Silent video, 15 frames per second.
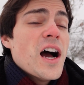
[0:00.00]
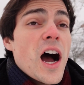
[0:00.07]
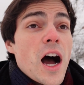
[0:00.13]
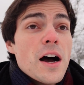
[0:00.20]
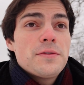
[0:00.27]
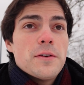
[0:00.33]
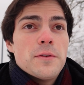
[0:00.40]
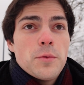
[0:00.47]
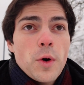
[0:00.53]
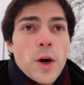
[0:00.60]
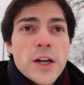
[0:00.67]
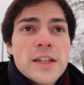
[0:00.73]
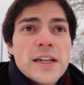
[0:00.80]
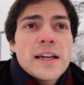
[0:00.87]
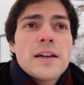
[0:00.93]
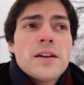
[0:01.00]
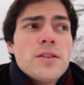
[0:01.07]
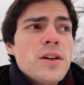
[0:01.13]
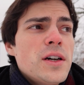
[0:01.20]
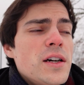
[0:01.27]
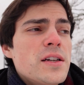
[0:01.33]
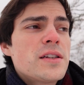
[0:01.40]
Off of work
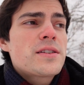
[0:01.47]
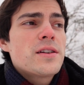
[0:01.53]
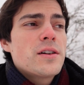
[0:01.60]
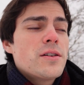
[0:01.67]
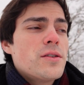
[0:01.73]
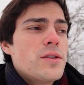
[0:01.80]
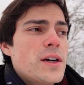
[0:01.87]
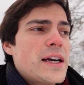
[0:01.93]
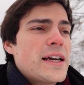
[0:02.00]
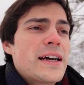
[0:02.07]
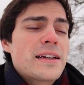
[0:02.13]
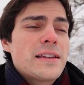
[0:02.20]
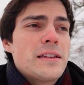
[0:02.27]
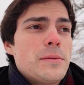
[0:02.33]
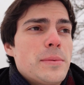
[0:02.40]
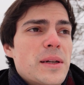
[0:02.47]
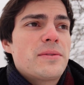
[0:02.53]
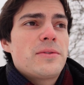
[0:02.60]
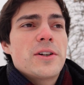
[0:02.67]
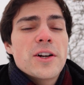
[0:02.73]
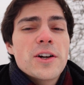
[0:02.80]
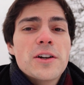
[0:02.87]
now, so I had a little bit
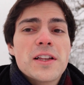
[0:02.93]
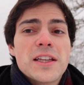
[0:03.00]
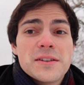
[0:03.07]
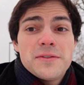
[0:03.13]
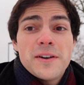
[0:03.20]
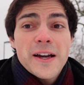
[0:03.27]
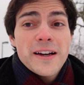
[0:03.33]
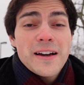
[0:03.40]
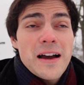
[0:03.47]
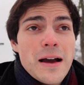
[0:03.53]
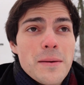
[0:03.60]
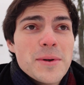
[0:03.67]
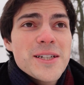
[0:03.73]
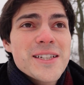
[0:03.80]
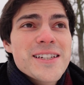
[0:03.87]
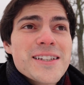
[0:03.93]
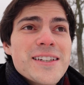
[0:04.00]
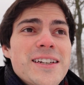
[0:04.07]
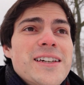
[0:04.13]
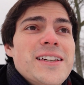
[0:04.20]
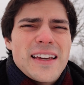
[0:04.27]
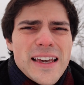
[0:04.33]
of an early Feierabend.
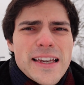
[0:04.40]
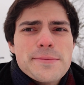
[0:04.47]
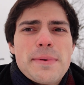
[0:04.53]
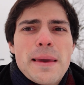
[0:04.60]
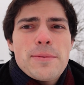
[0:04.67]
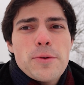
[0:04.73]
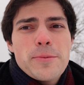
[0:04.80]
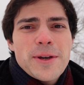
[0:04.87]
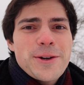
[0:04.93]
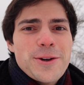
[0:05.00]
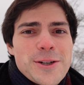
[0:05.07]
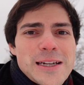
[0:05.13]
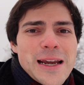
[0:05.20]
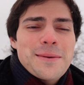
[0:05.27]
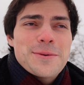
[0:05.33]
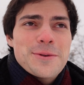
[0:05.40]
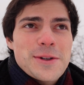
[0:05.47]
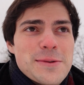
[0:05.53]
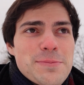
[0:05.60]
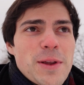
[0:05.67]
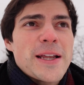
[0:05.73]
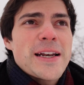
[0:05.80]
I guess maybe it would be a good time to
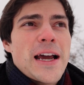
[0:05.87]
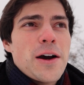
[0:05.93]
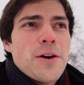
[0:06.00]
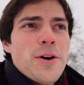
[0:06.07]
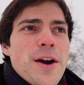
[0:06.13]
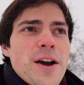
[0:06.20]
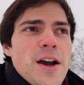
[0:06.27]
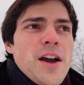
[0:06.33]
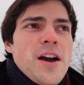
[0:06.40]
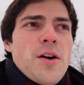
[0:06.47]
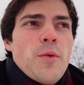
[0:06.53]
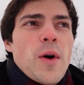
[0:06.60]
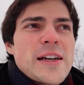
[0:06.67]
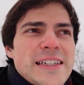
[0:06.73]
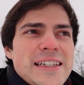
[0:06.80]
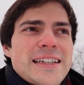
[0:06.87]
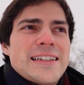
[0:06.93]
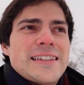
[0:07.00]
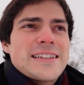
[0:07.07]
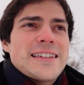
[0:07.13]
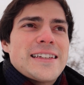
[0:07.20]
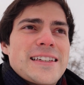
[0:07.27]
explain now what
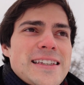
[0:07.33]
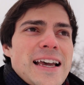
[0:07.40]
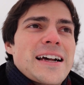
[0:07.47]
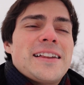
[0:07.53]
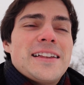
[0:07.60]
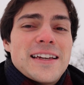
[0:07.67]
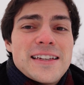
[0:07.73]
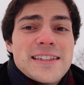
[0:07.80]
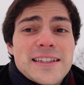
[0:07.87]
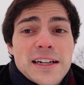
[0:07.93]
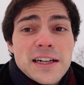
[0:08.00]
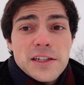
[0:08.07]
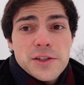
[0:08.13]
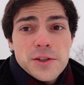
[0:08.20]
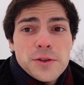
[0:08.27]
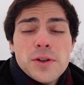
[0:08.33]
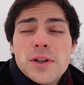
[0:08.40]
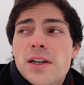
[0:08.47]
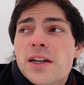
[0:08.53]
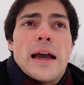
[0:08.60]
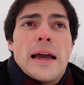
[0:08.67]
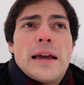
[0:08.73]
it exactly is that I do.
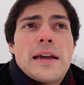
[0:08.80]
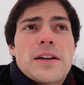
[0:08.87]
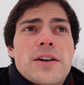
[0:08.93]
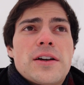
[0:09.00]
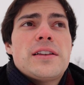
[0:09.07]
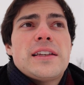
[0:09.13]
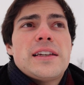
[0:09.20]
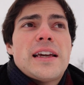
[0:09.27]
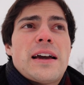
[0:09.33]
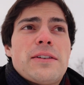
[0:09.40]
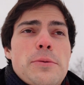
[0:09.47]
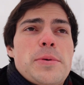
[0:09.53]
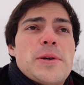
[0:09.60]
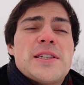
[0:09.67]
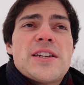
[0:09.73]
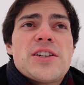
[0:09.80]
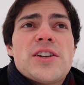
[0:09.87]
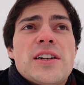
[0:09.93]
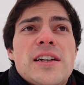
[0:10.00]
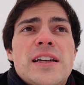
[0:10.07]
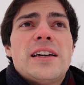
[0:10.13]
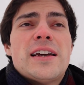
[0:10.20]
I currently have a
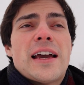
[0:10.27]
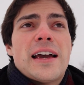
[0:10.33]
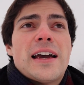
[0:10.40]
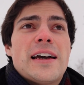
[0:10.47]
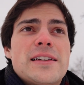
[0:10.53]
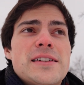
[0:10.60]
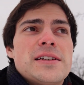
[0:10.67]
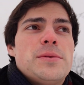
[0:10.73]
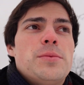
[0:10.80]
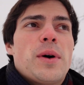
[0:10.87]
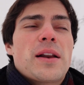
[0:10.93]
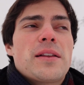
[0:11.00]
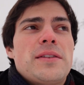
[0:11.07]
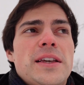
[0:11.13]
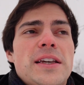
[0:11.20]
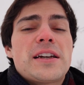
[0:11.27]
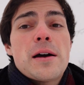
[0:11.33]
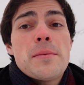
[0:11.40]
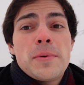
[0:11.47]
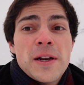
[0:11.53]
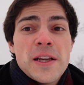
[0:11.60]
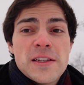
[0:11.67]
position at one of the
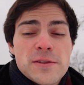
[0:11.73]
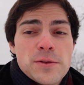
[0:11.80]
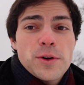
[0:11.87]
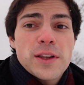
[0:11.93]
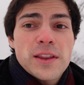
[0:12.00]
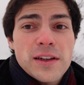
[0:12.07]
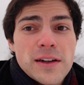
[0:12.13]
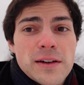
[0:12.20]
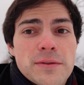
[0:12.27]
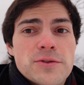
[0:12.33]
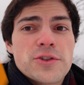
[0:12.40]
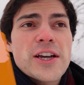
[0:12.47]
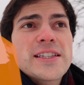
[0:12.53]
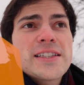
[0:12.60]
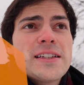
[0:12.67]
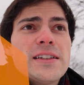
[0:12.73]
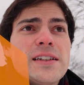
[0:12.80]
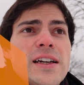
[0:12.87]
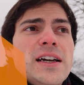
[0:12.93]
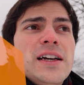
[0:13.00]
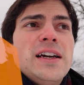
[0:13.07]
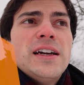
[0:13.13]
companies north of Dresden
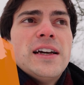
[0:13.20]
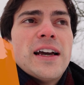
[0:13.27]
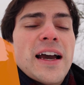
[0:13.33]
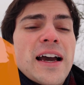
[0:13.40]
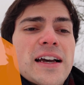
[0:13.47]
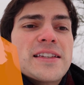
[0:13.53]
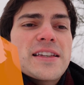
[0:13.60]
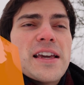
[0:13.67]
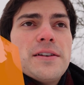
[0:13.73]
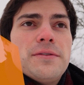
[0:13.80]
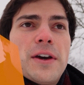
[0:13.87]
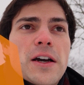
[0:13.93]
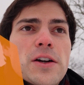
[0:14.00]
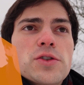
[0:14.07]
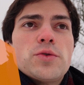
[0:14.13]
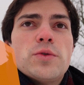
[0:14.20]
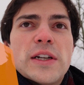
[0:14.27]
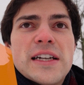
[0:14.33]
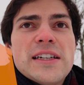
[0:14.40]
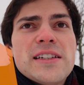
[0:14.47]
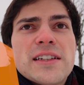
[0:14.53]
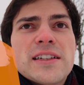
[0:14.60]
as a Werk
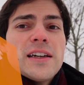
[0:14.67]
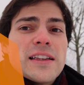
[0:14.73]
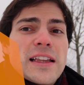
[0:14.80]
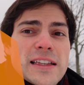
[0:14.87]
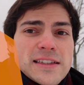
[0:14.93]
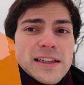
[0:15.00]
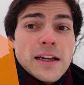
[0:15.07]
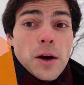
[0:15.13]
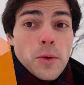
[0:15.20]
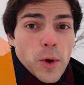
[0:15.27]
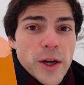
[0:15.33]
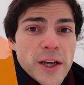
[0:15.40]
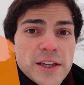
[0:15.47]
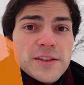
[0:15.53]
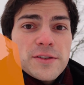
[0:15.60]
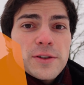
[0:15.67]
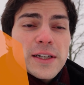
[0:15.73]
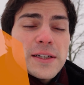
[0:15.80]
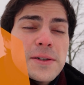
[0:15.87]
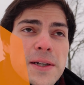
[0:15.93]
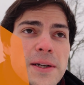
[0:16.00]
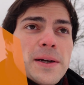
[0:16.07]
student. That's like a working
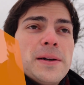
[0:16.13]
student.